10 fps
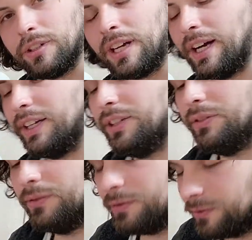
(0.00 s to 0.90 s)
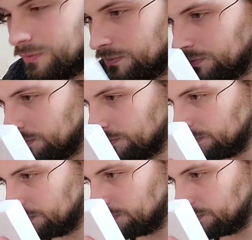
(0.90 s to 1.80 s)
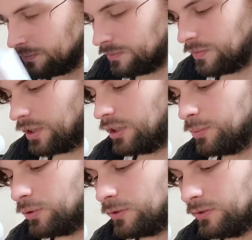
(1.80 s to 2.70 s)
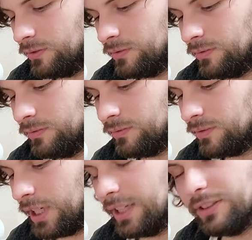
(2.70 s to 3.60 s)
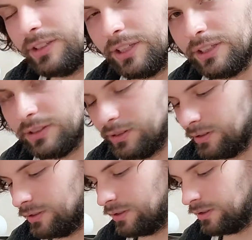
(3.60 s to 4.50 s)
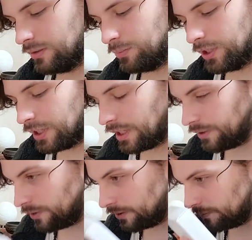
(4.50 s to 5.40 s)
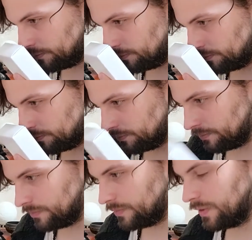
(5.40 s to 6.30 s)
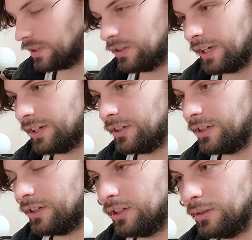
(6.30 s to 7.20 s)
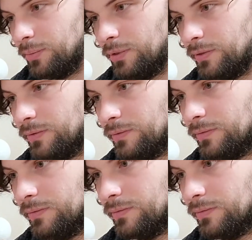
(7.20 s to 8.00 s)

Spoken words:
kind of herbal, I'd say, but kind of a lighter herb. I